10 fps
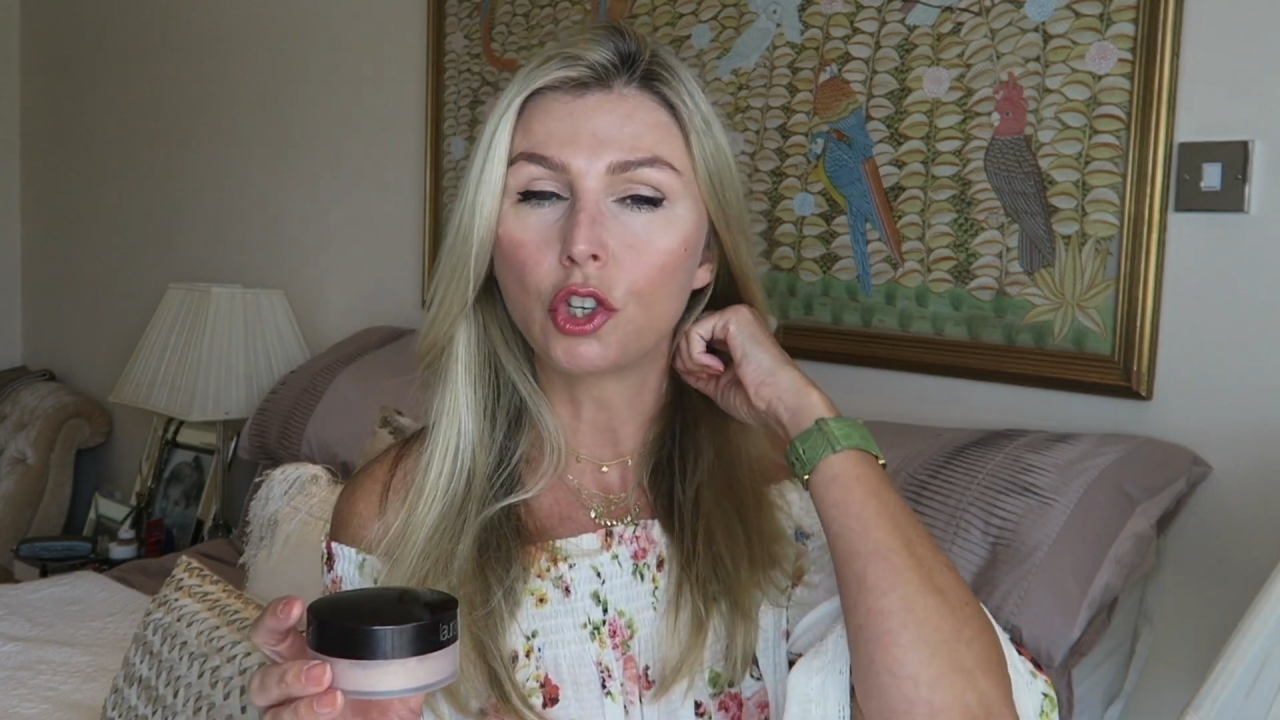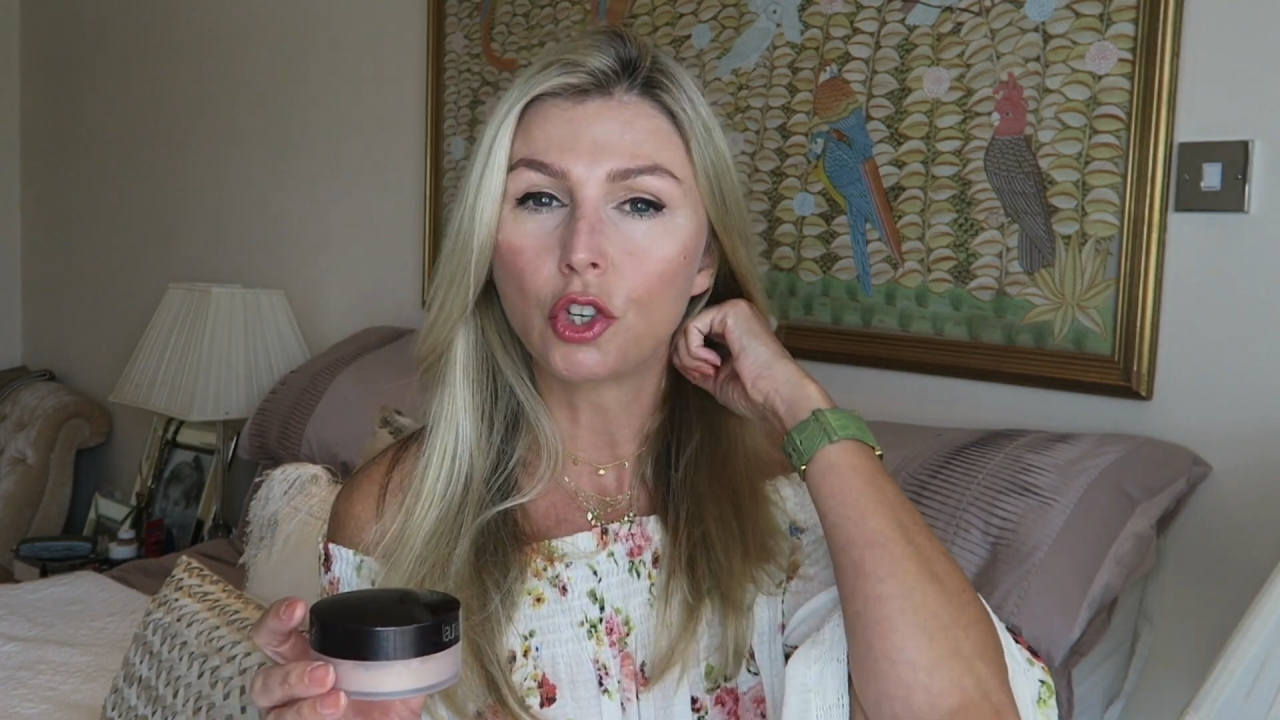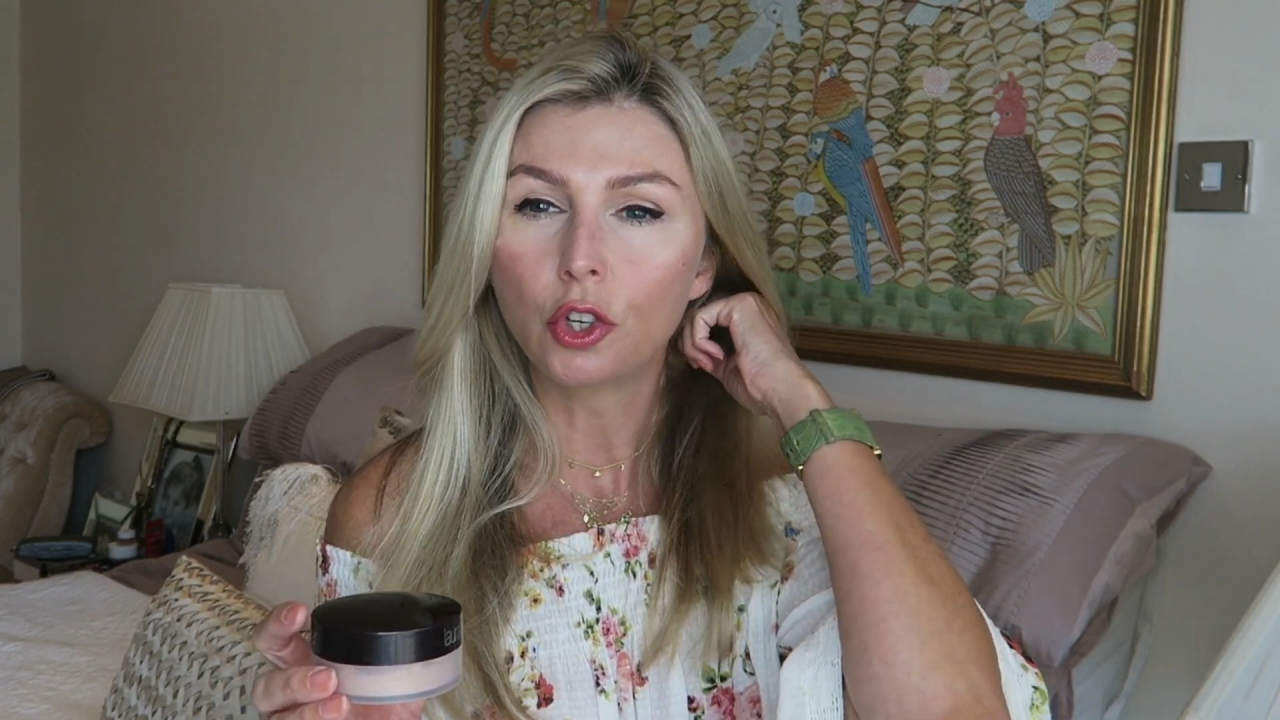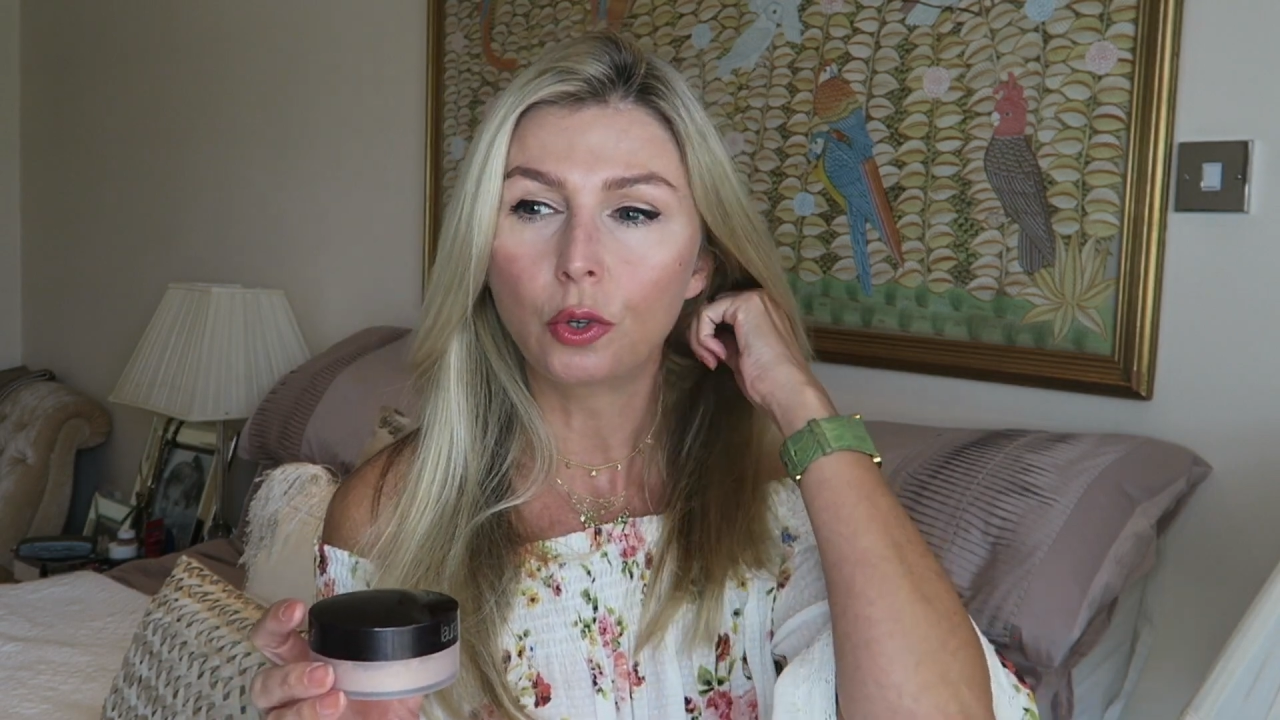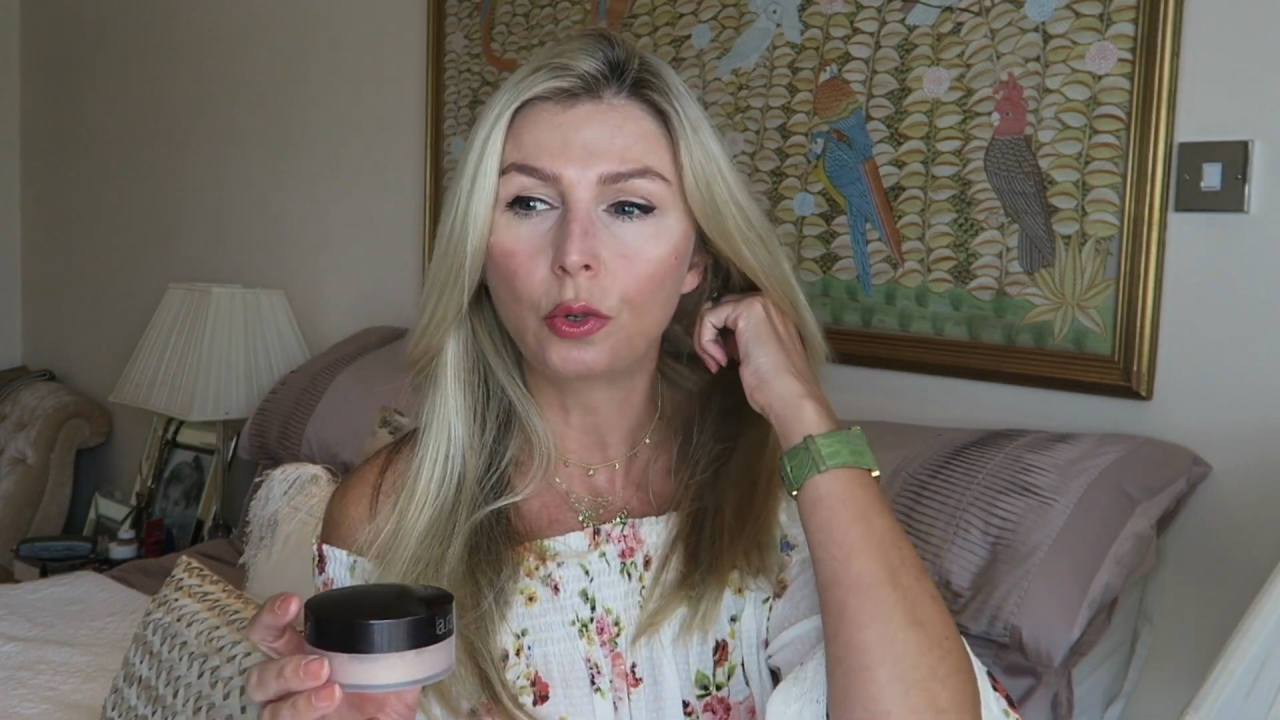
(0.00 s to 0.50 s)
a
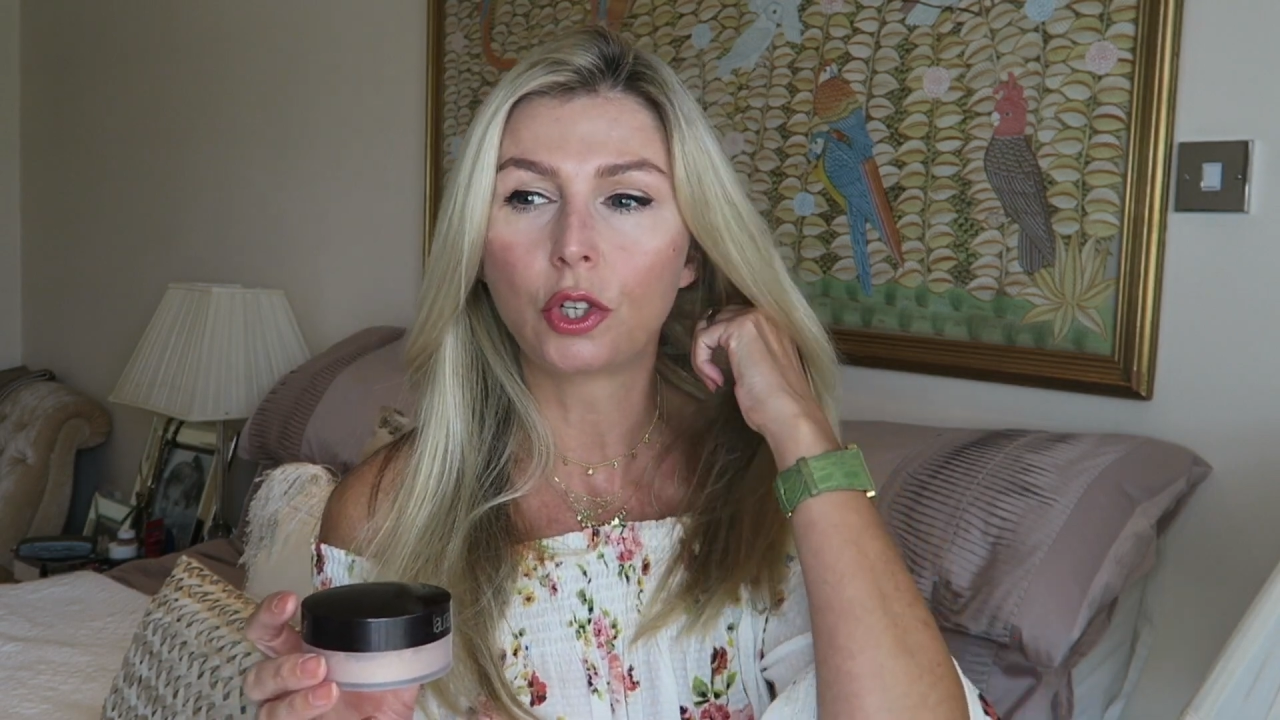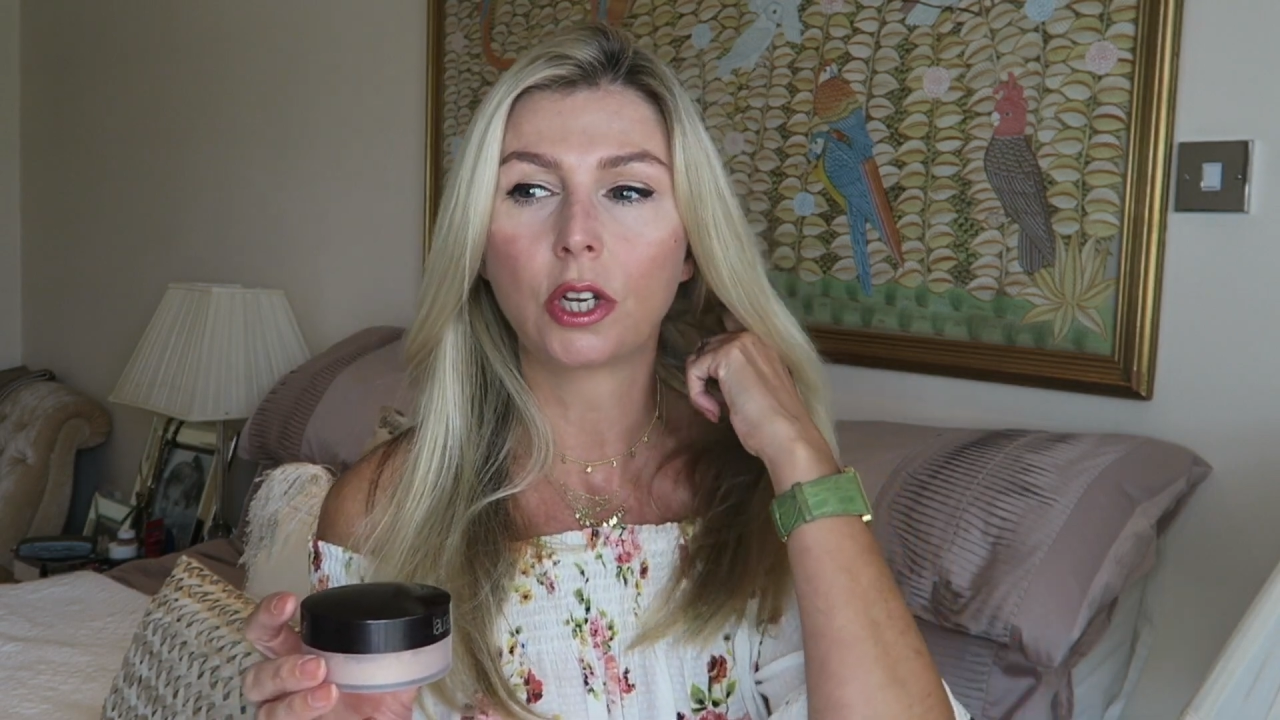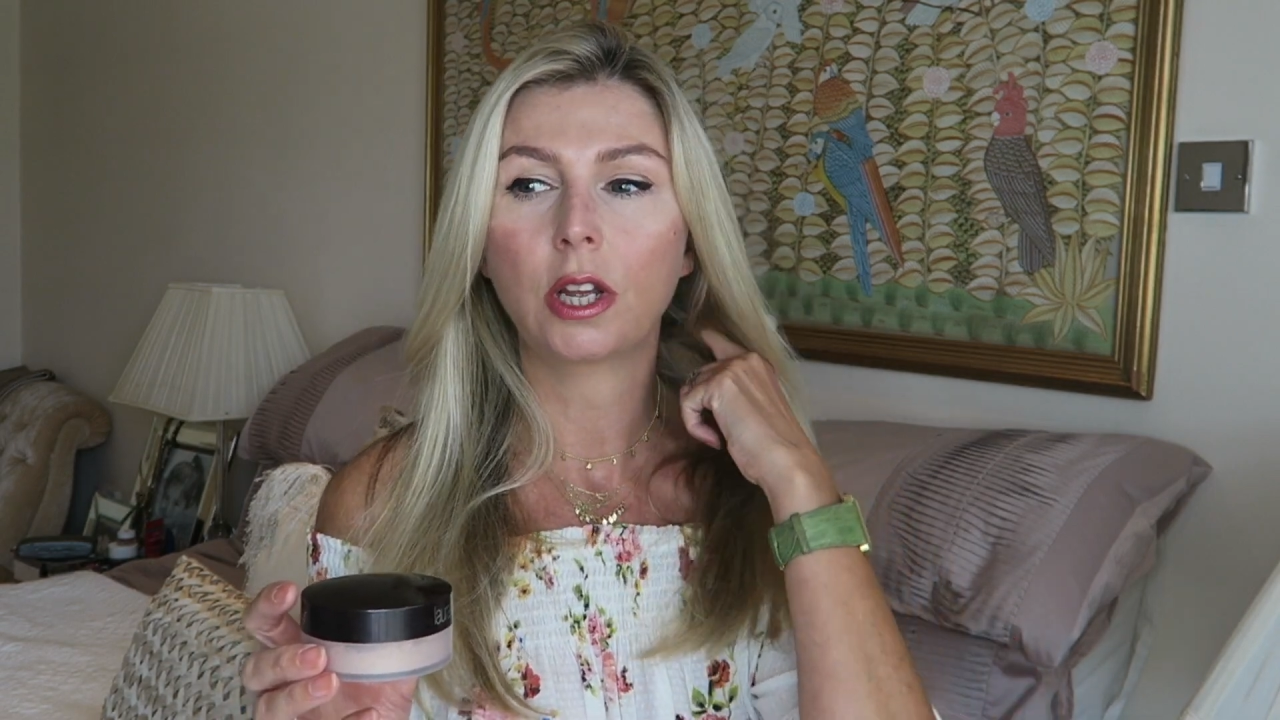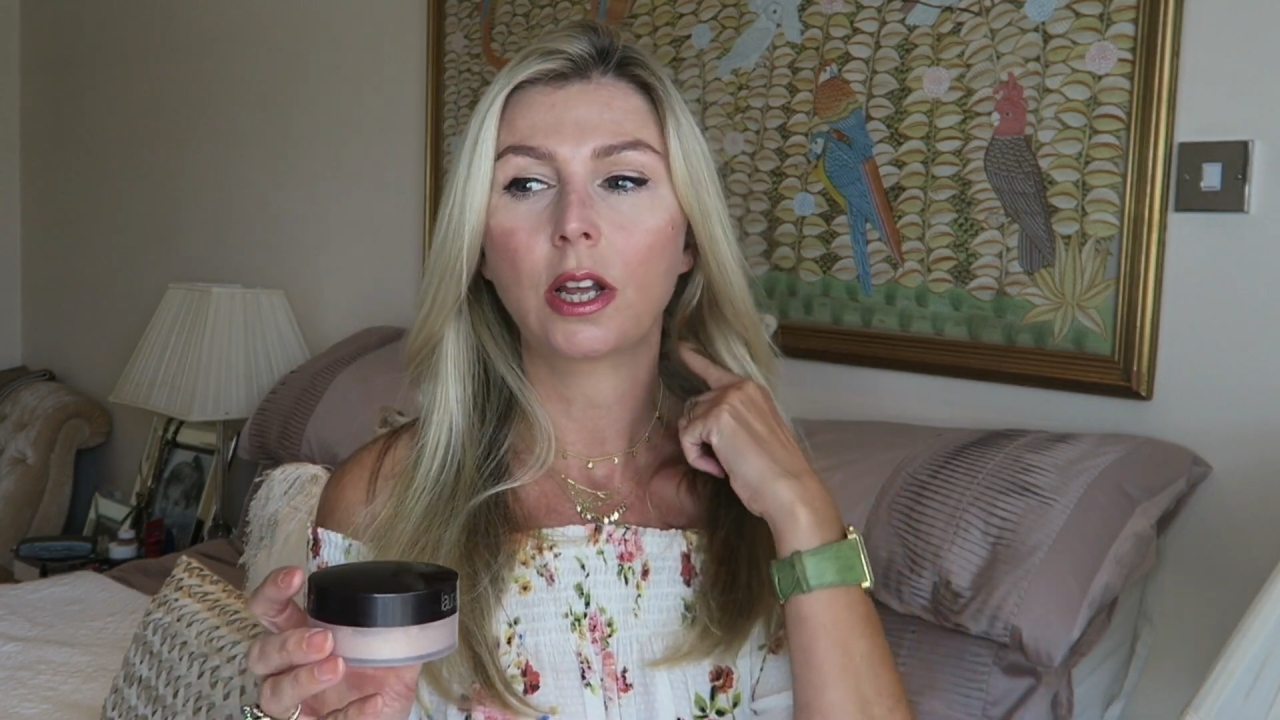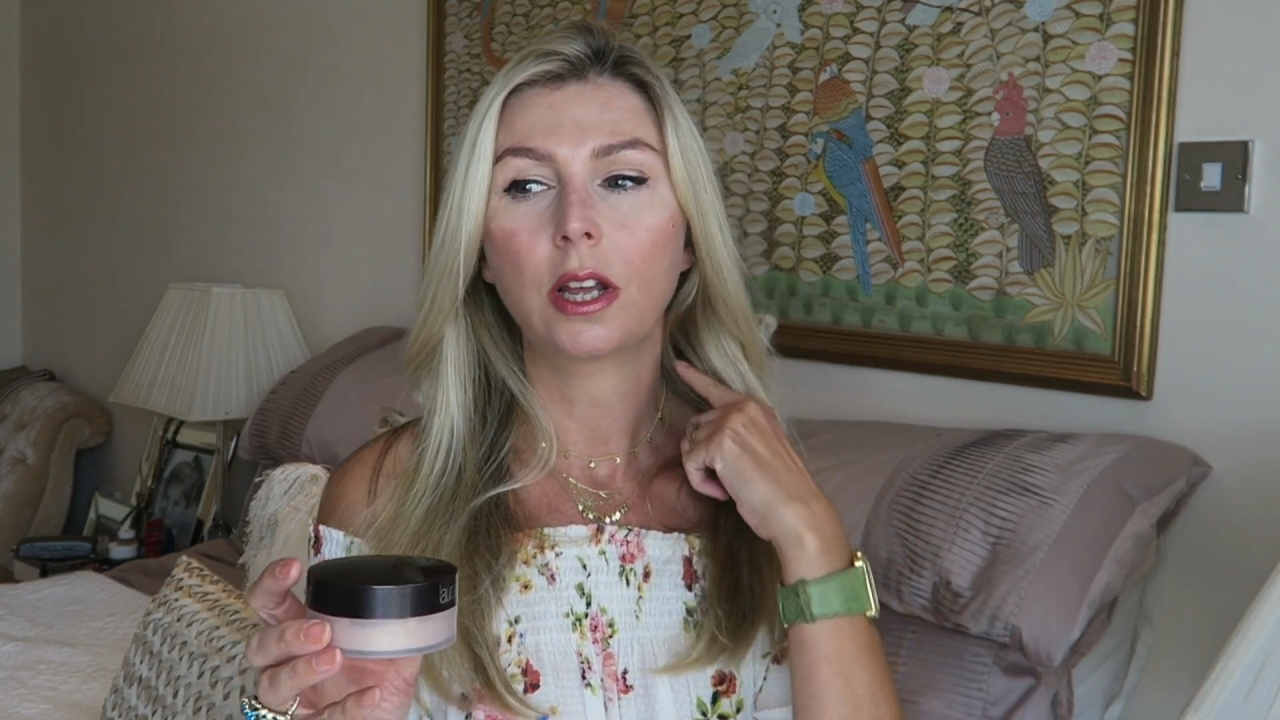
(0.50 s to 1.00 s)
shoot,